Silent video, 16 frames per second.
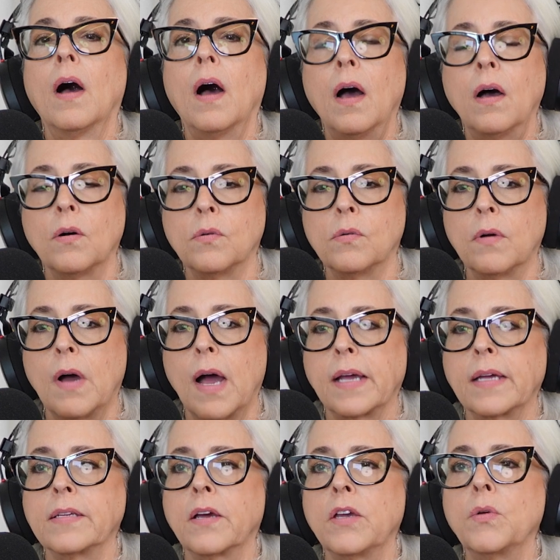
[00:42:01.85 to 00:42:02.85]
"Oh, I
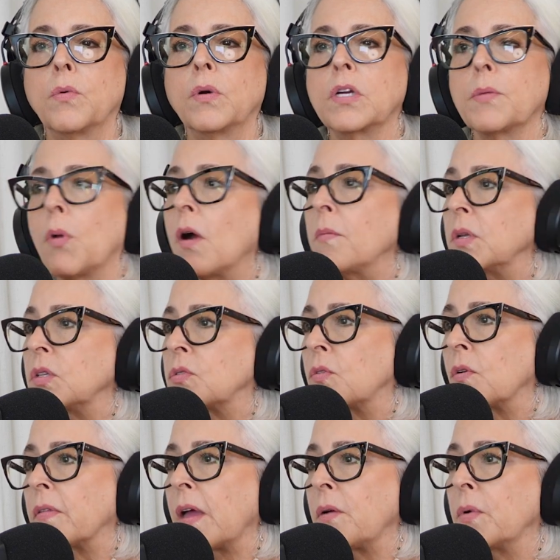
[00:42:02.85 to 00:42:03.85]
can tell you what department
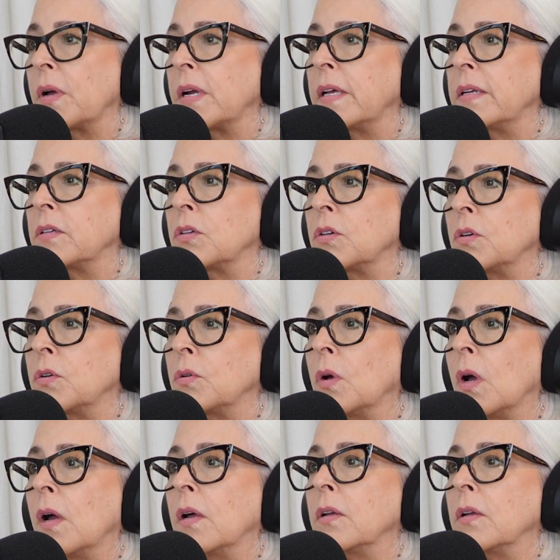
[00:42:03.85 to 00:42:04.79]
store they went into